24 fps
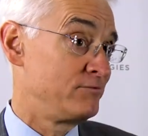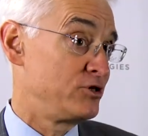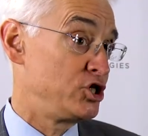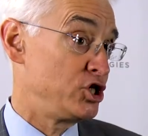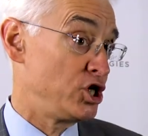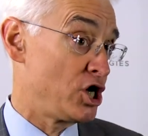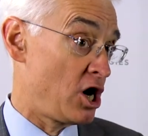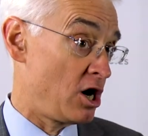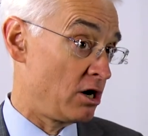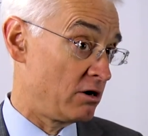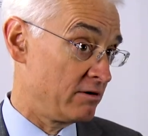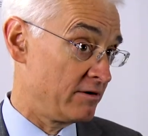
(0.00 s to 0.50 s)

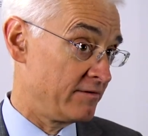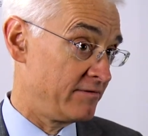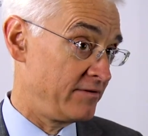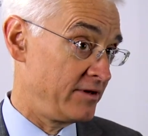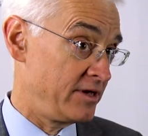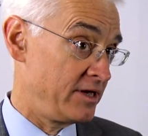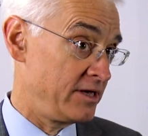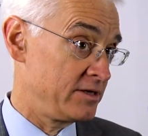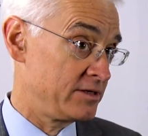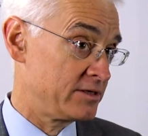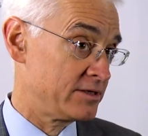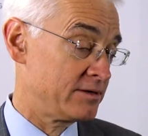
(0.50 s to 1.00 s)

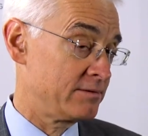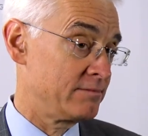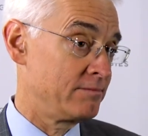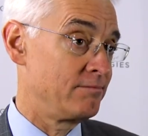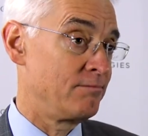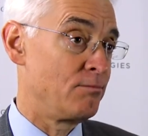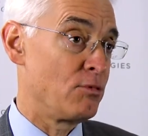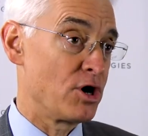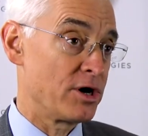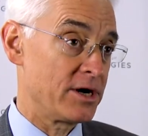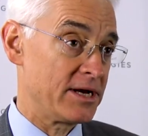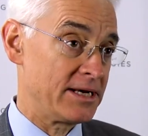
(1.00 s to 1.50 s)
Geographies,
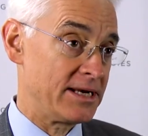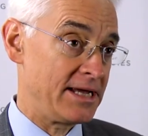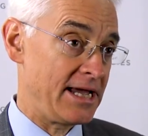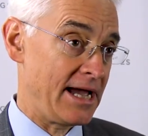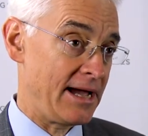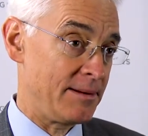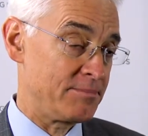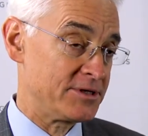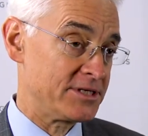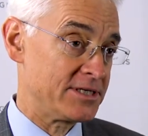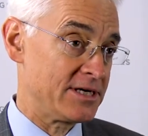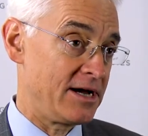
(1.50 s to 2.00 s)
market
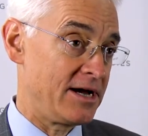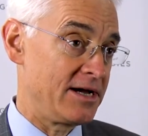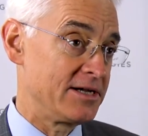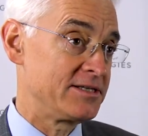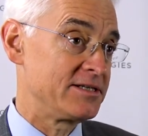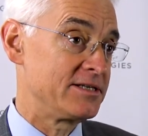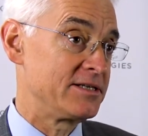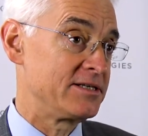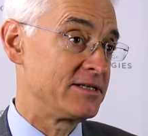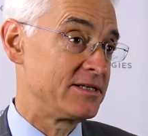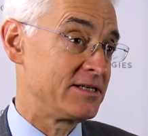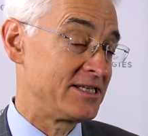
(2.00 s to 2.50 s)
cap
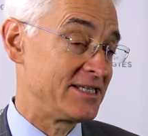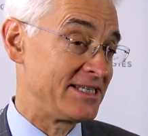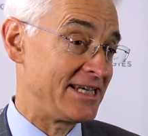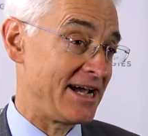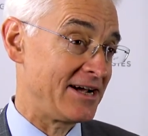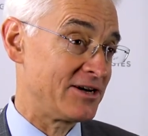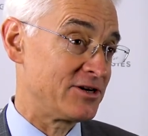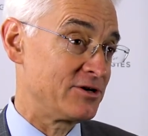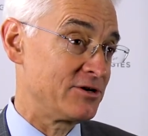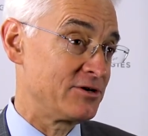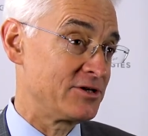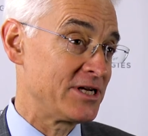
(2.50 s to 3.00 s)
sizes,
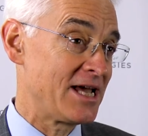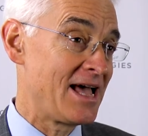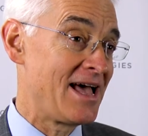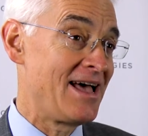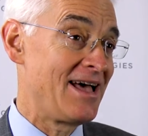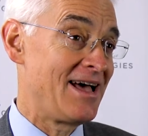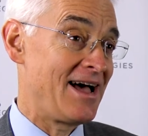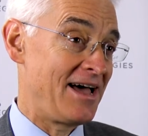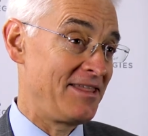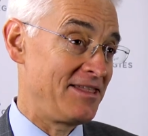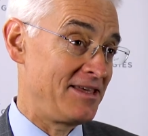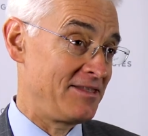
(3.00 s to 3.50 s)
sectors.
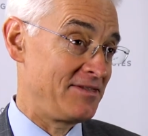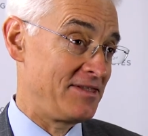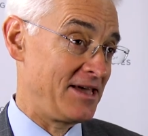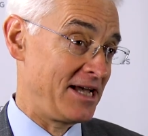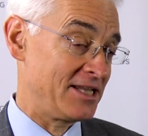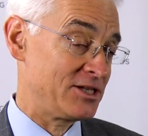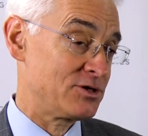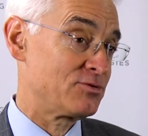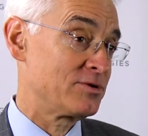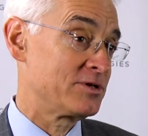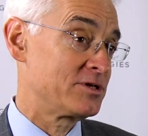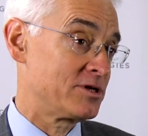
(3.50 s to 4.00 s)
I think
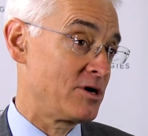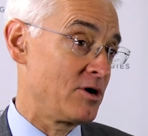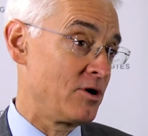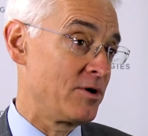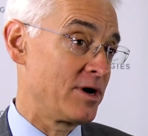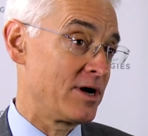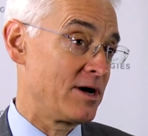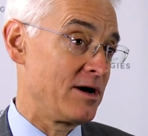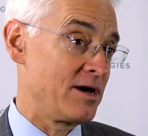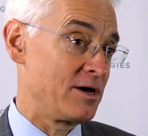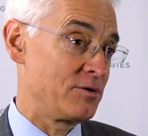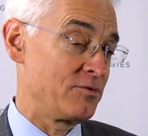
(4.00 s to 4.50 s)
that's what's
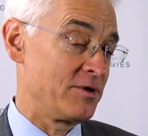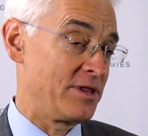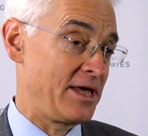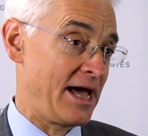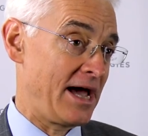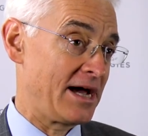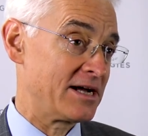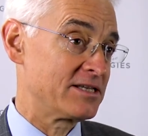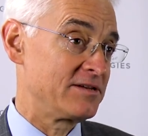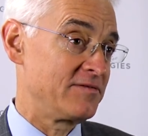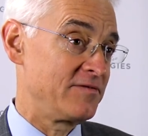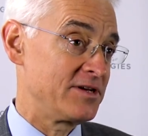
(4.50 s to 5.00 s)
going on with
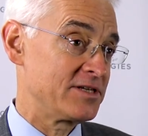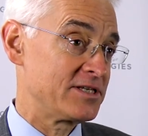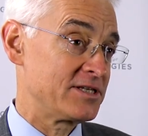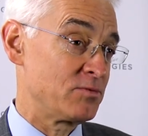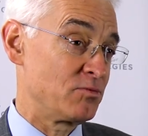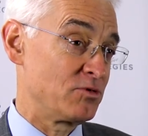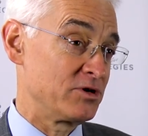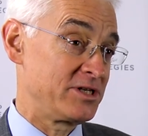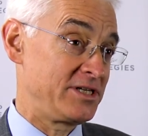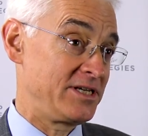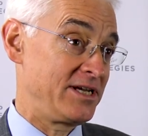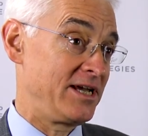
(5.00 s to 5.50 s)
activists,
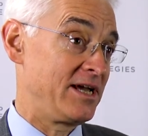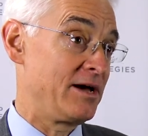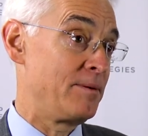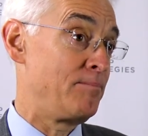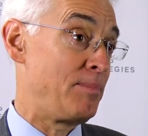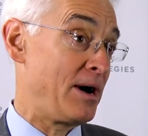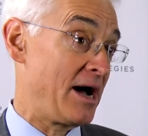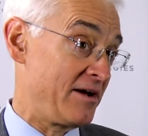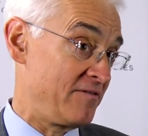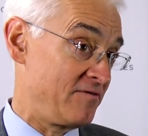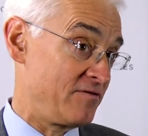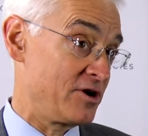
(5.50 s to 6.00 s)
and we're seeing a
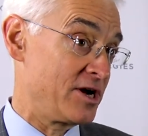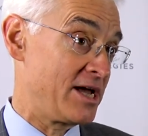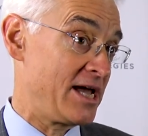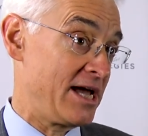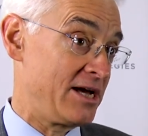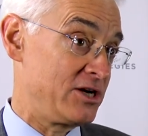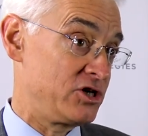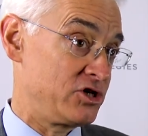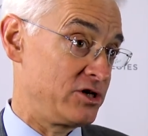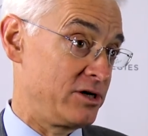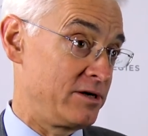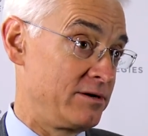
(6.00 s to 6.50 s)

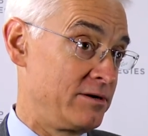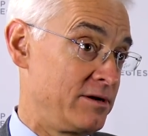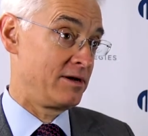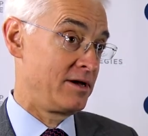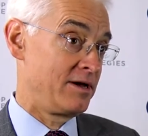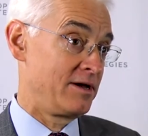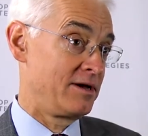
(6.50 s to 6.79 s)
bifurcation.